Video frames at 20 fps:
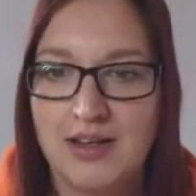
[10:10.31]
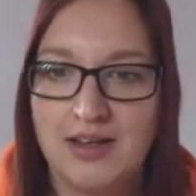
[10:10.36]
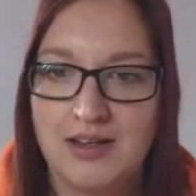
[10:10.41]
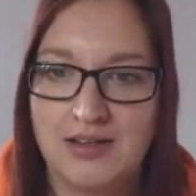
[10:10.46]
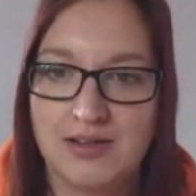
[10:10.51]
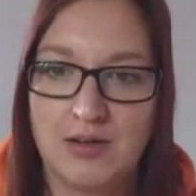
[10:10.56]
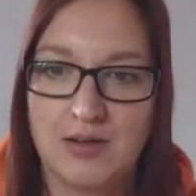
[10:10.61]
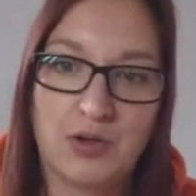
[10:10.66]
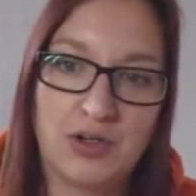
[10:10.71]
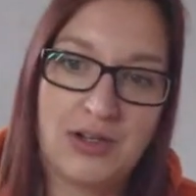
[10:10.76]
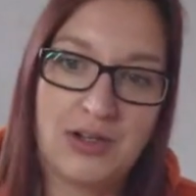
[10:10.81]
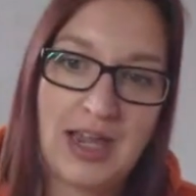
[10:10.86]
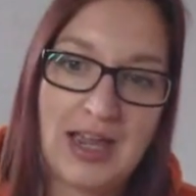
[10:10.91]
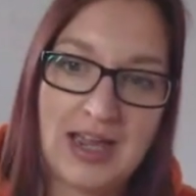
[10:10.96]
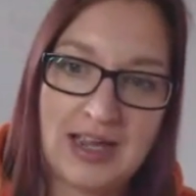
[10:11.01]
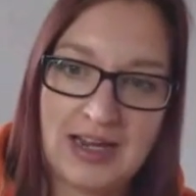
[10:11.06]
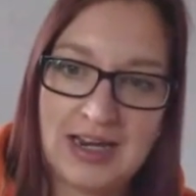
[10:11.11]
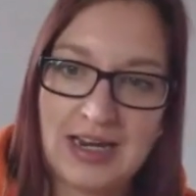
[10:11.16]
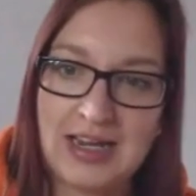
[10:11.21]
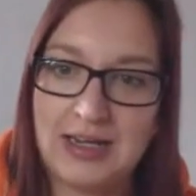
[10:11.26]
So what you
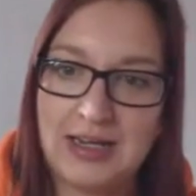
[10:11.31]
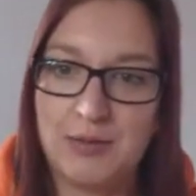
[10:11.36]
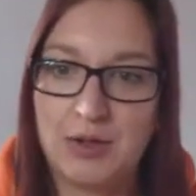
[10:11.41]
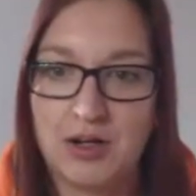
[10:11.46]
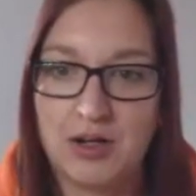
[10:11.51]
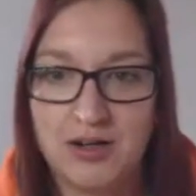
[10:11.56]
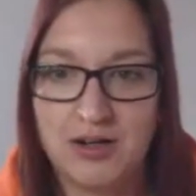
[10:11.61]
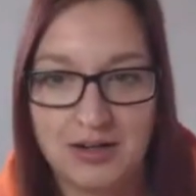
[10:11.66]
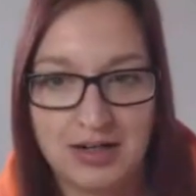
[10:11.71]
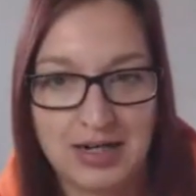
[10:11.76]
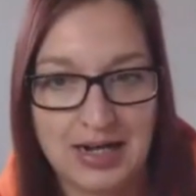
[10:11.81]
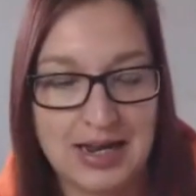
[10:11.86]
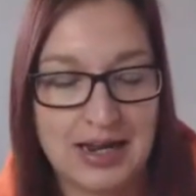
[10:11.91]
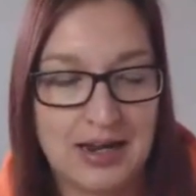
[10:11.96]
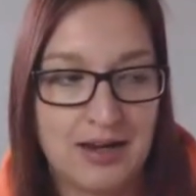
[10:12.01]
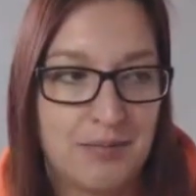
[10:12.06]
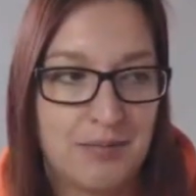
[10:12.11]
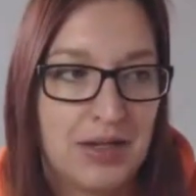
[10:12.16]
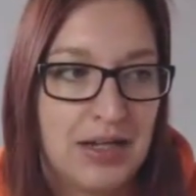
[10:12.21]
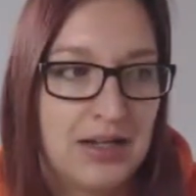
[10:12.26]
can claim, can't
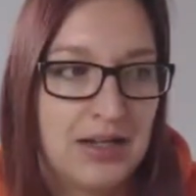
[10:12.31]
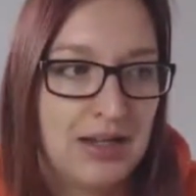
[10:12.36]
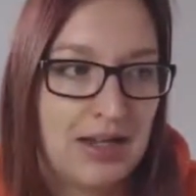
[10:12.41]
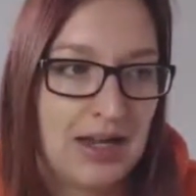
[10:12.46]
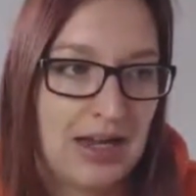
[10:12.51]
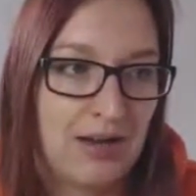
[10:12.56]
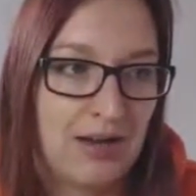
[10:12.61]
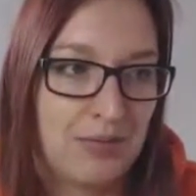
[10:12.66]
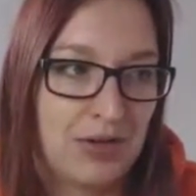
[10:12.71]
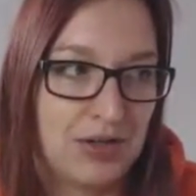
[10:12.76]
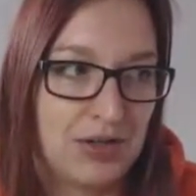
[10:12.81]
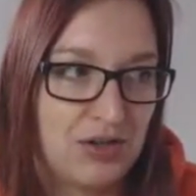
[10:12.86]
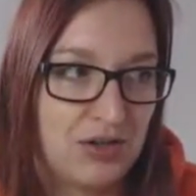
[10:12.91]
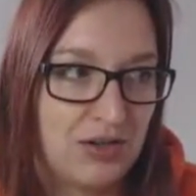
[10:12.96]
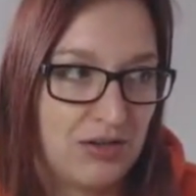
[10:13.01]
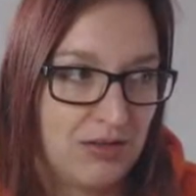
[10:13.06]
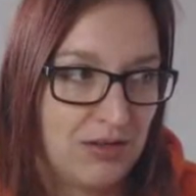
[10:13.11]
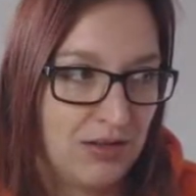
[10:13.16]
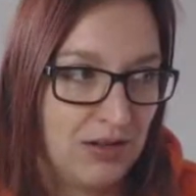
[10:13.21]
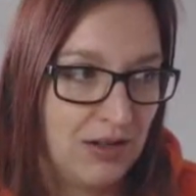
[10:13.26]
claim, how
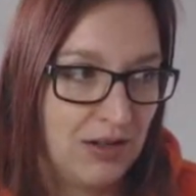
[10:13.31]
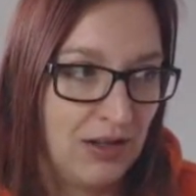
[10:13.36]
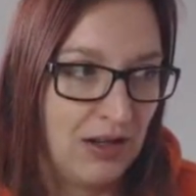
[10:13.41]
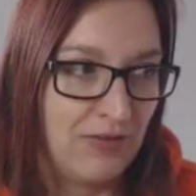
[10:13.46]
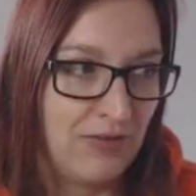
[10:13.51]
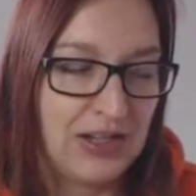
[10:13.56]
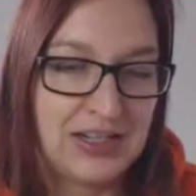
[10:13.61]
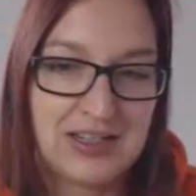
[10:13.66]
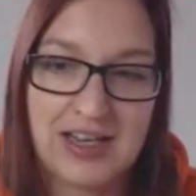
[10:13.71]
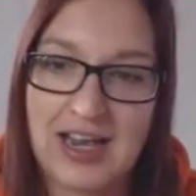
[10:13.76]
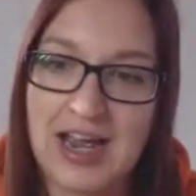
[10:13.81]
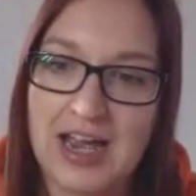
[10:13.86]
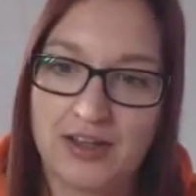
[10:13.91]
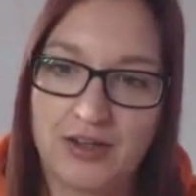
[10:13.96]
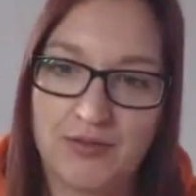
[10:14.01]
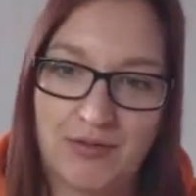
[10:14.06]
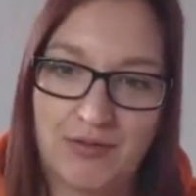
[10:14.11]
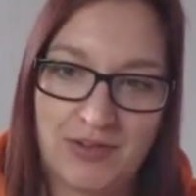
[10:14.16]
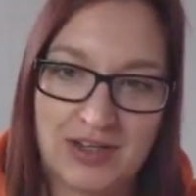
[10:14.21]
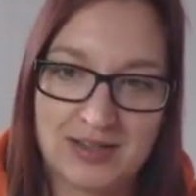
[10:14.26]
much, things like
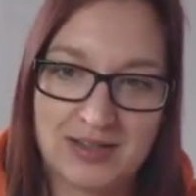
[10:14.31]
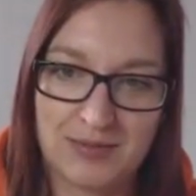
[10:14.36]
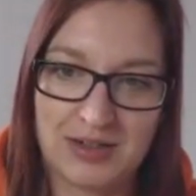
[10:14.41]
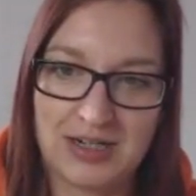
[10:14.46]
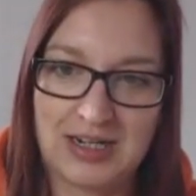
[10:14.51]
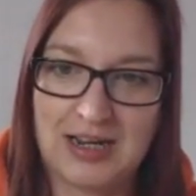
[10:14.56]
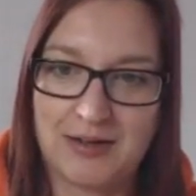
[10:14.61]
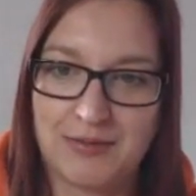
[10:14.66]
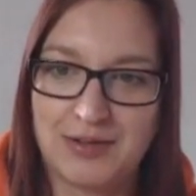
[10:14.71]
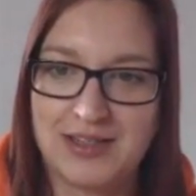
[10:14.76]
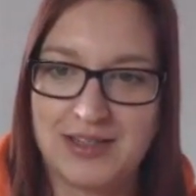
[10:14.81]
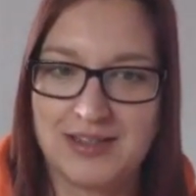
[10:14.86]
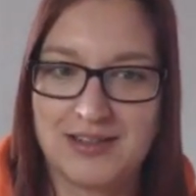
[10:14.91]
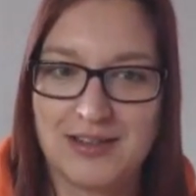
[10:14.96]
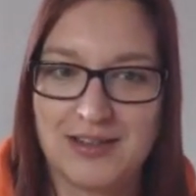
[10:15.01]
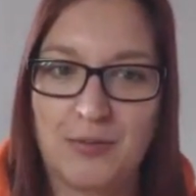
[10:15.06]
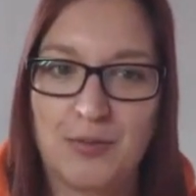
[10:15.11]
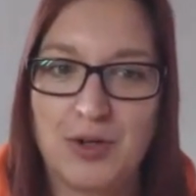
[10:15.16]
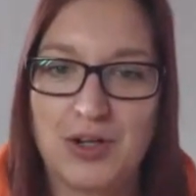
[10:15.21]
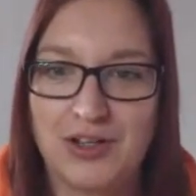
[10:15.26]
annual investment allowances. So
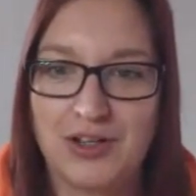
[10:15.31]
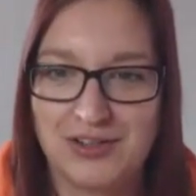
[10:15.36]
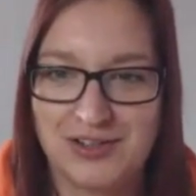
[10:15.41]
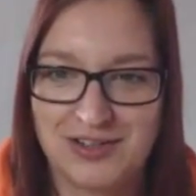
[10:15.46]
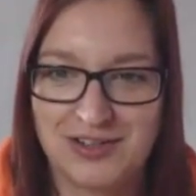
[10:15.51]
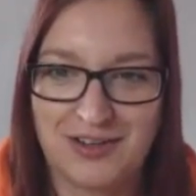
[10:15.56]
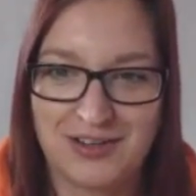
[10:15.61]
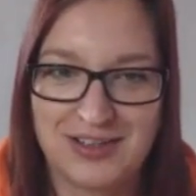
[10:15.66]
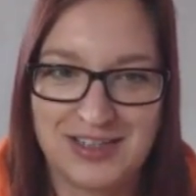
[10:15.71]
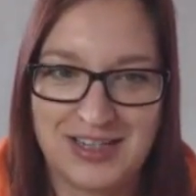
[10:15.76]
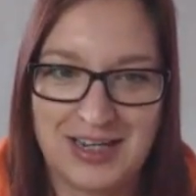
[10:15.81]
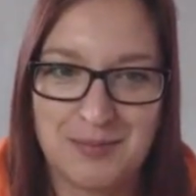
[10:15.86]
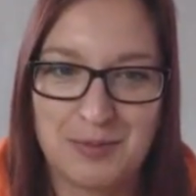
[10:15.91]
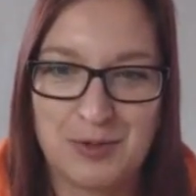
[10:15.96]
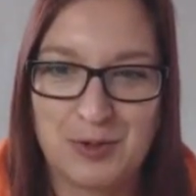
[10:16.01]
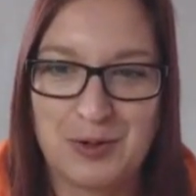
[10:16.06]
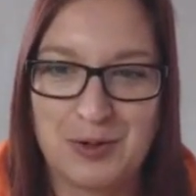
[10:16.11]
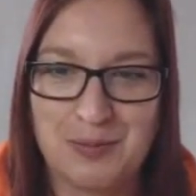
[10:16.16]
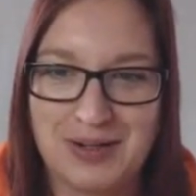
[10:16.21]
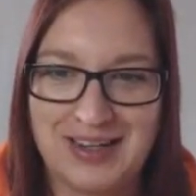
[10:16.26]
the words start to get
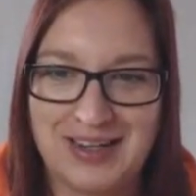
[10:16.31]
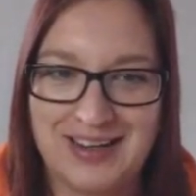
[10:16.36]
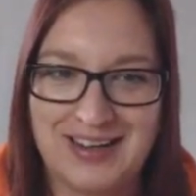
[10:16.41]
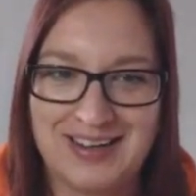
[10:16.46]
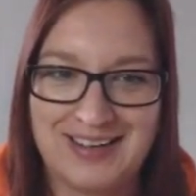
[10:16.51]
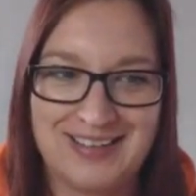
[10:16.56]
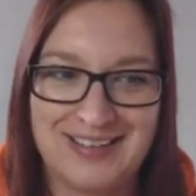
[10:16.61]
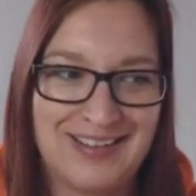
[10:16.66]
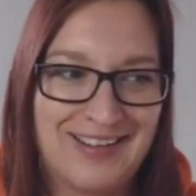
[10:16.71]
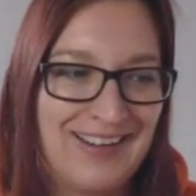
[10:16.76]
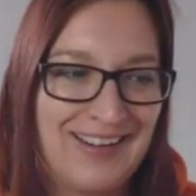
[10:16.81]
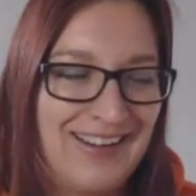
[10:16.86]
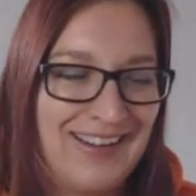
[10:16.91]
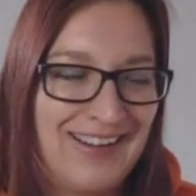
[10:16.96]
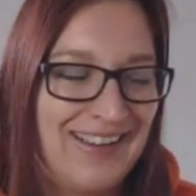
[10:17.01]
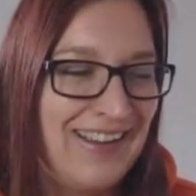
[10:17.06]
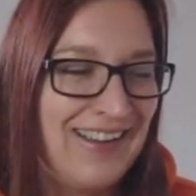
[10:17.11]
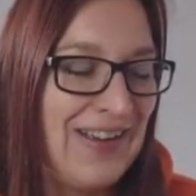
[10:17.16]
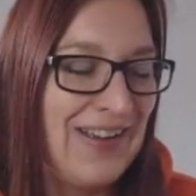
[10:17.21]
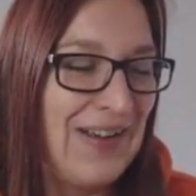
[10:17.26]
more complicated.
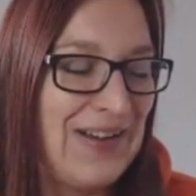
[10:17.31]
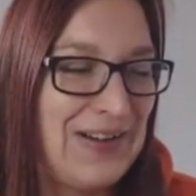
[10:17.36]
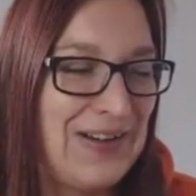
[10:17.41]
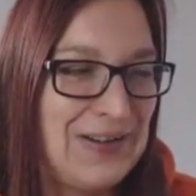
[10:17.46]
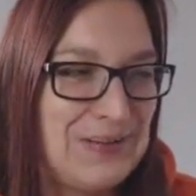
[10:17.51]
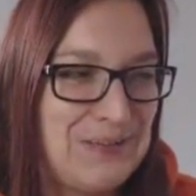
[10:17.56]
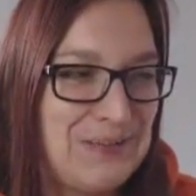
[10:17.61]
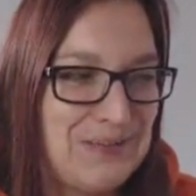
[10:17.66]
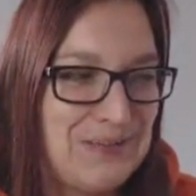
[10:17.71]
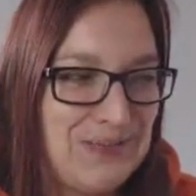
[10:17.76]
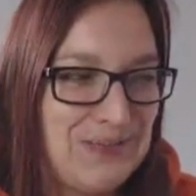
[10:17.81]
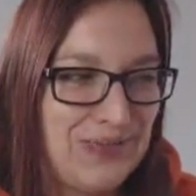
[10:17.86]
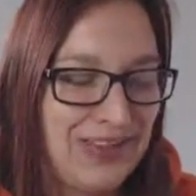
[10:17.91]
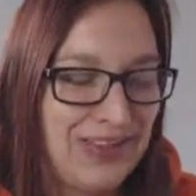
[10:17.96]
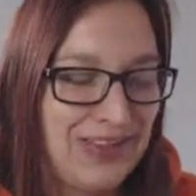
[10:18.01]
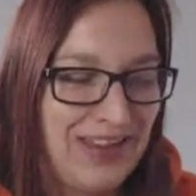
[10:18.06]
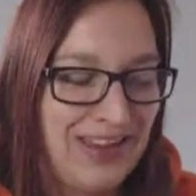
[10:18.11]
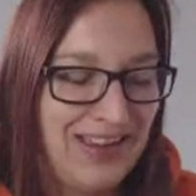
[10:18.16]
Um,